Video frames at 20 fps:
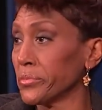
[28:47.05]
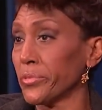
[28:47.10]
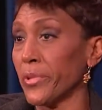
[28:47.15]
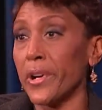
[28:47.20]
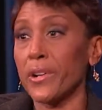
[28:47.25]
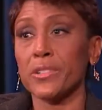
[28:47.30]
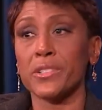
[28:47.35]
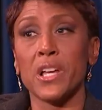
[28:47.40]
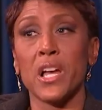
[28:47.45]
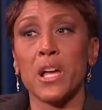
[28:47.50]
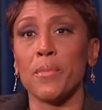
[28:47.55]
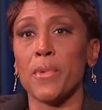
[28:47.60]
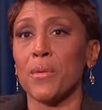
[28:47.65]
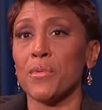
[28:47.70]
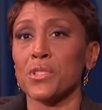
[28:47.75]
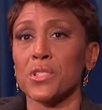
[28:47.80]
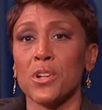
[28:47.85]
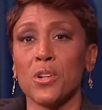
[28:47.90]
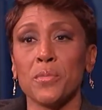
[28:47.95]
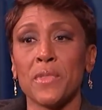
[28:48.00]
Rare time I was
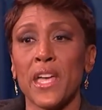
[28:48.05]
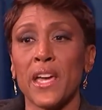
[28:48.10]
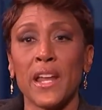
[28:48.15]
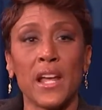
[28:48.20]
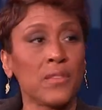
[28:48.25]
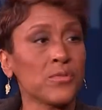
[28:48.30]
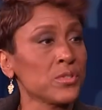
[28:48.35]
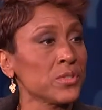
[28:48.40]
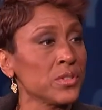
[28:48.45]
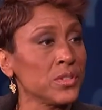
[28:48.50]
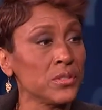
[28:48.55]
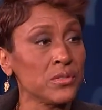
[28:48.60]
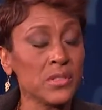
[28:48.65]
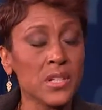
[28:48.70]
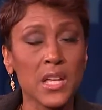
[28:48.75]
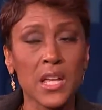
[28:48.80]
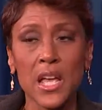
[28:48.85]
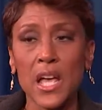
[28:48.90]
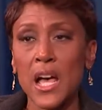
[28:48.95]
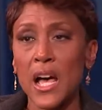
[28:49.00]
home that afternoon.
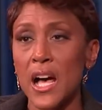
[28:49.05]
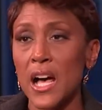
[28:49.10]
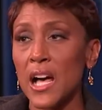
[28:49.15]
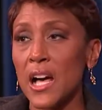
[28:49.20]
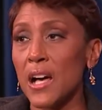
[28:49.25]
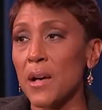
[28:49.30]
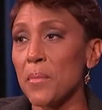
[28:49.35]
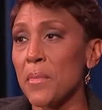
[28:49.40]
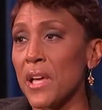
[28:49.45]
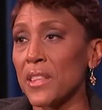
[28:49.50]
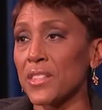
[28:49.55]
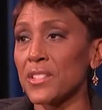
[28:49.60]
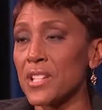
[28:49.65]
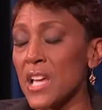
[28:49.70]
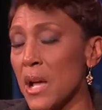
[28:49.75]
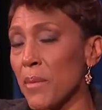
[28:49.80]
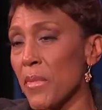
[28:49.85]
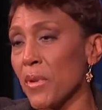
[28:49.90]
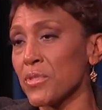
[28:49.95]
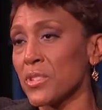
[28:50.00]
At the
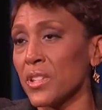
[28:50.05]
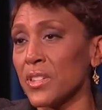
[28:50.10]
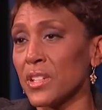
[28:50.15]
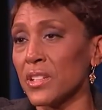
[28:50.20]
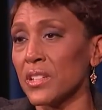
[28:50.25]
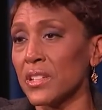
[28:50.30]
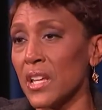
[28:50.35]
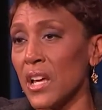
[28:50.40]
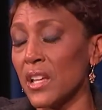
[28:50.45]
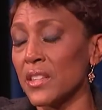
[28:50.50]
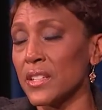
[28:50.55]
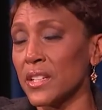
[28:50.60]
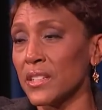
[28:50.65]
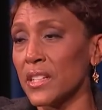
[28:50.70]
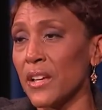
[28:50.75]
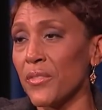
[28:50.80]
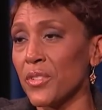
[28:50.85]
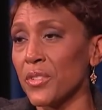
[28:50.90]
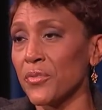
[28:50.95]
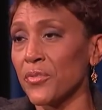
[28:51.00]
time I was on the
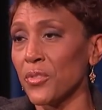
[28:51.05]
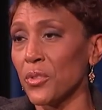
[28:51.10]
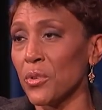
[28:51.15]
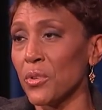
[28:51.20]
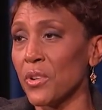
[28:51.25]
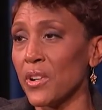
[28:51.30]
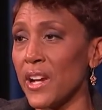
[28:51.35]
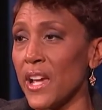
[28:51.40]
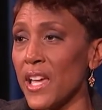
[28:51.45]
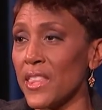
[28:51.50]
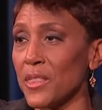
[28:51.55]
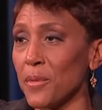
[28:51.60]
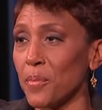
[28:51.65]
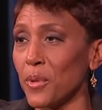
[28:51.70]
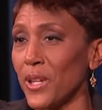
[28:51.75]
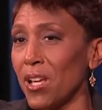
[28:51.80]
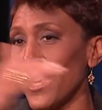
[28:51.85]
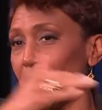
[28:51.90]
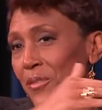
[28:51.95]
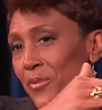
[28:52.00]
11th floor, and the
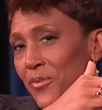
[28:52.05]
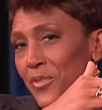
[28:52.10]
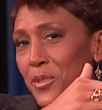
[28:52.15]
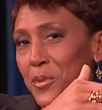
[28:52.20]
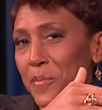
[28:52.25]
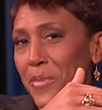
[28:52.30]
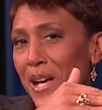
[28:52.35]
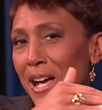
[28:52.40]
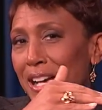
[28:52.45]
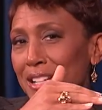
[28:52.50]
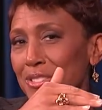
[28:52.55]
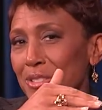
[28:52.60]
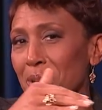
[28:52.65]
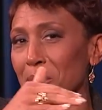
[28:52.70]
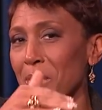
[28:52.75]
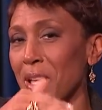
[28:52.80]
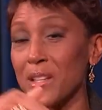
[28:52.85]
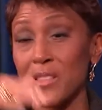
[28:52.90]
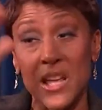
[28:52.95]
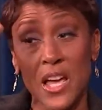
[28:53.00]
plane flew by. So I'm
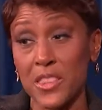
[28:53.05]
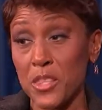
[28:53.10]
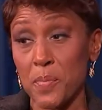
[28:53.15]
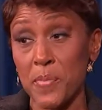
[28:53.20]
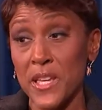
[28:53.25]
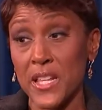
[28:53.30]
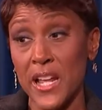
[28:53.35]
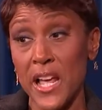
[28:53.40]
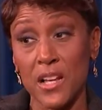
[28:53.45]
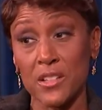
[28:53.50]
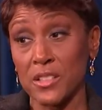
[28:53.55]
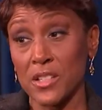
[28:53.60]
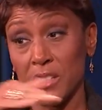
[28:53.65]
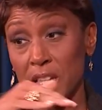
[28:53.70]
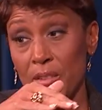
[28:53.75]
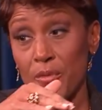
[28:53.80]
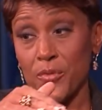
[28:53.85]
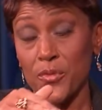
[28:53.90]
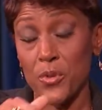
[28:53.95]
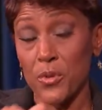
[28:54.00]
like, not the penthouse,
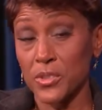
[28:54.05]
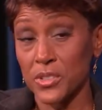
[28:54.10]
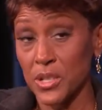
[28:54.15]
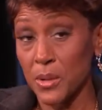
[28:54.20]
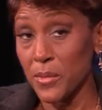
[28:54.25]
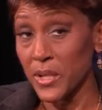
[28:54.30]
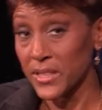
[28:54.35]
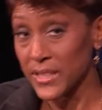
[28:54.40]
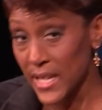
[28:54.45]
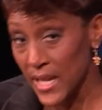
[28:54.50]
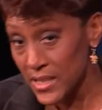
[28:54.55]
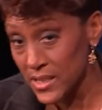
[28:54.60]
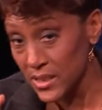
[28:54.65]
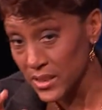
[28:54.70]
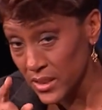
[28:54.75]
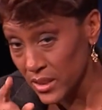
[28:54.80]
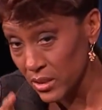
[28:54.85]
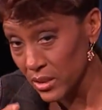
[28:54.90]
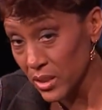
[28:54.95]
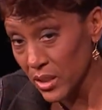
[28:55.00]
11th floor. So I'm like, that's a
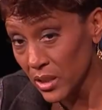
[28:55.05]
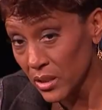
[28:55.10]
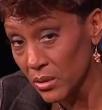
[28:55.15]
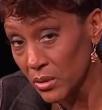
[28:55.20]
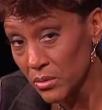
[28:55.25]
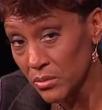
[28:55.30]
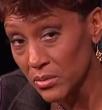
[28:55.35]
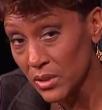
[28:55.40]
little low.